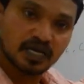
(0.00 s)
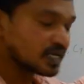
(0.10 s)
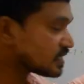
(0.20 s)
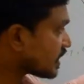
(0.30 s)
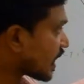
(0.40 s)

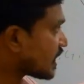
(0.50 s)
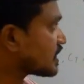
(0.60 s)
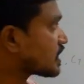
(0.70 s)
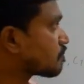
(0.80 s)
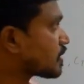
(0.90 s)
In the
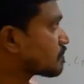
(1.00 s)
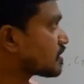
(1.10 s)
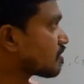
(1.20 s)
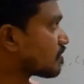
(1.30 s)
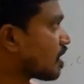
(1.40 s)
anterior compartment
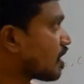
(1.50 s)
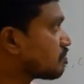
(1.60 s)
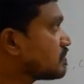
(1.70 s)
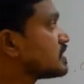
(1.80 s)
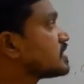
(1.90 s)
of arm,